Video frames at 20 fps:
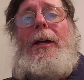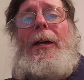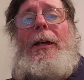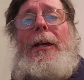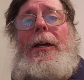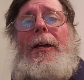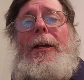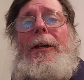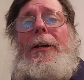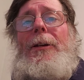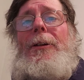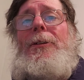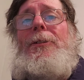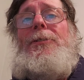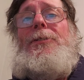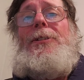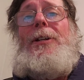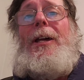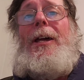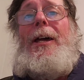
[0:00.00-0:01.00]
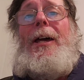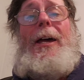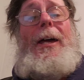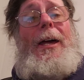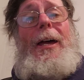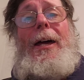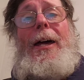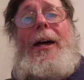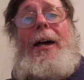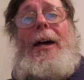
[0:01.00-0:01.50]
is
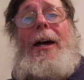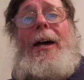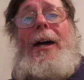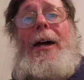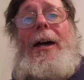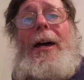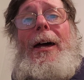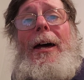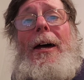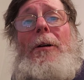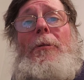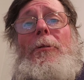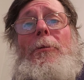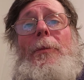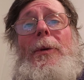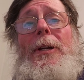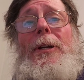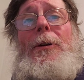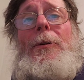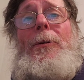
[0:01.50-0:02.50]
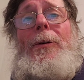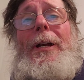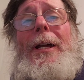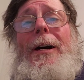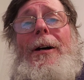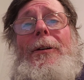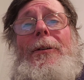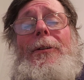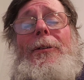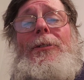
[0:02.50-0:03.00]
I'm going to be going
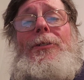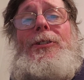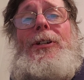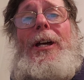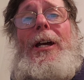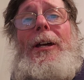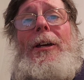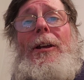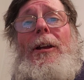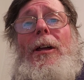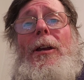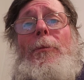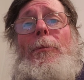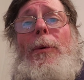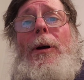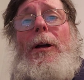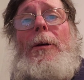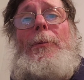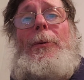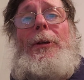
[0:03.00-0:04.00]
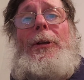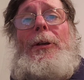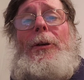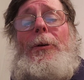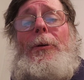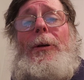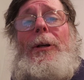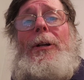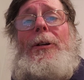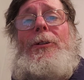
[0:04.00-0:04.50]
out and checking on a
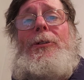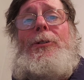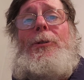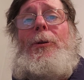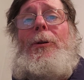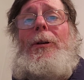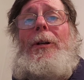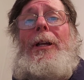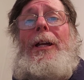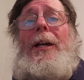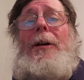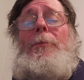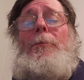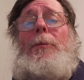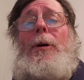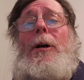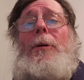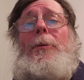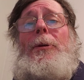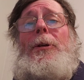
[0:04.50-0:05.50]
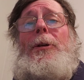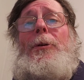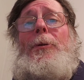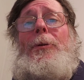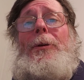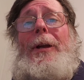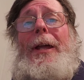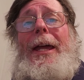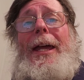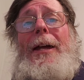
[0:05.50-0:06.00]
barbecue here shortly. I'm
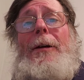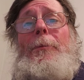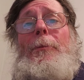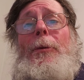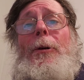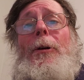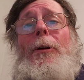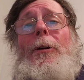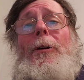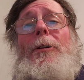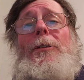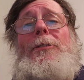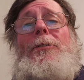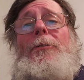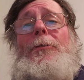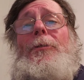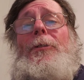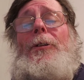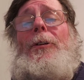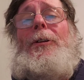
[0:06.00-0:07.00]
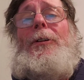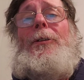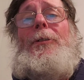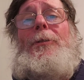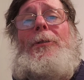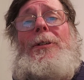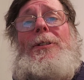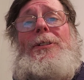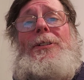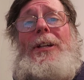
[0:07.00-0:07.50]
barbecuing hamburgers for
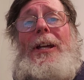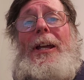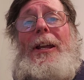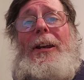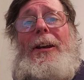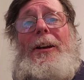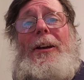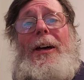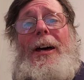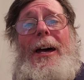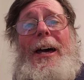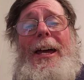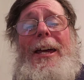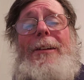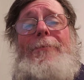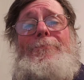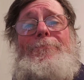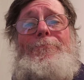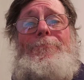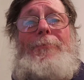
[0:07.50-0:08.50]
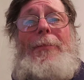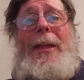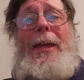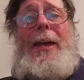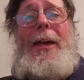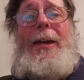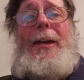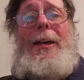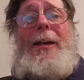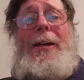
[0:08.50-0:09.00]
Christine and I.
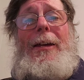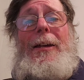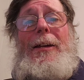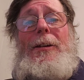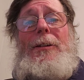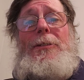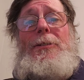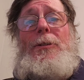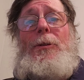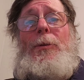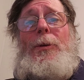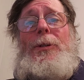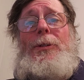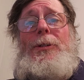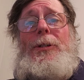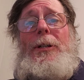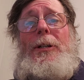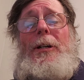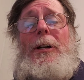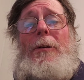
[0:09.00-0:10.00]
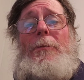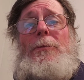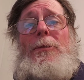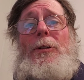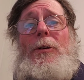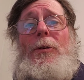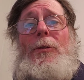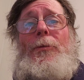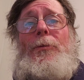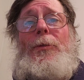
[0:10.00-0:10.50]
So when she comes
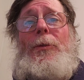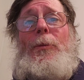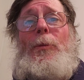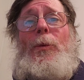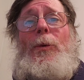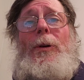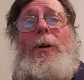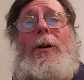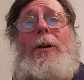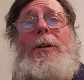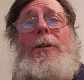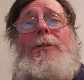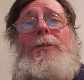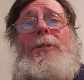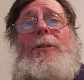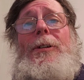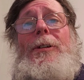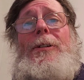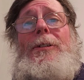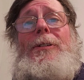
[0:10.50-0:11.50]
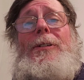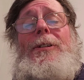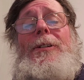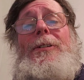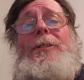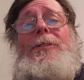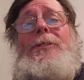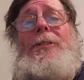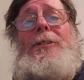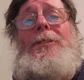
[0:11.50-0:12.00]
home from work, she
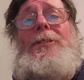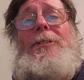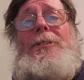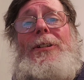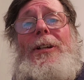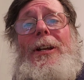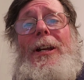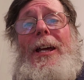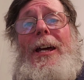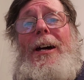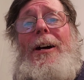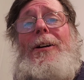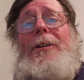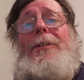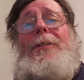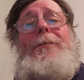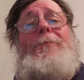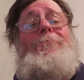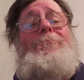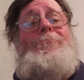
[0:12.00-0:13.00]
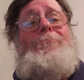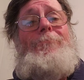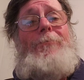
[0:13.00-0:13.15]
can just sit down.